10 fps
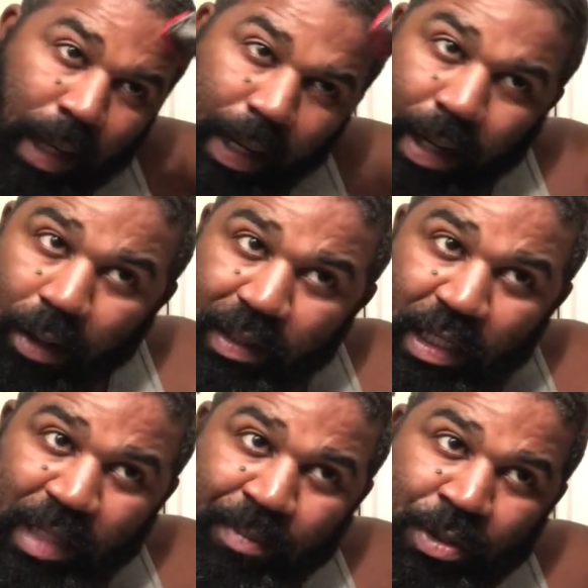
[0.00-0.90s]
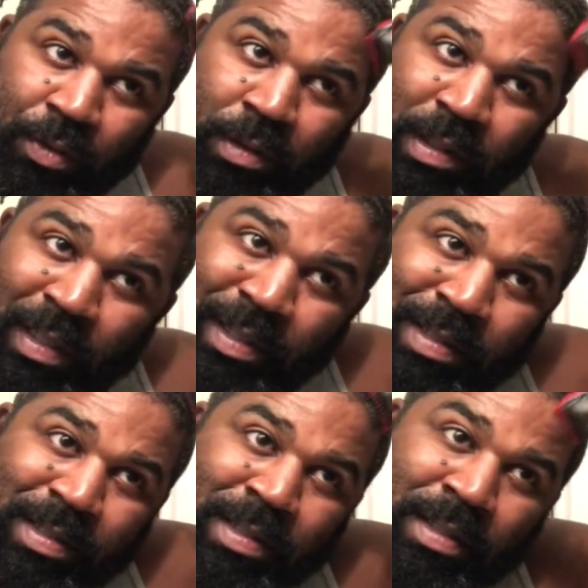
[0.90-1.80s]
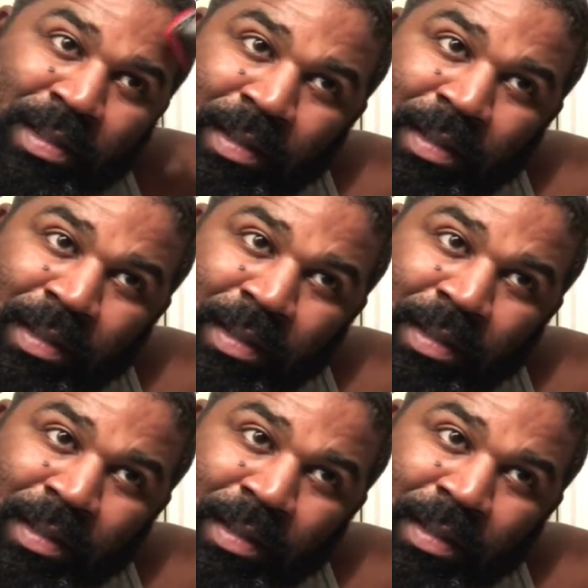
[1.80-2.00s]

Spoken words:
And I'll keep doing this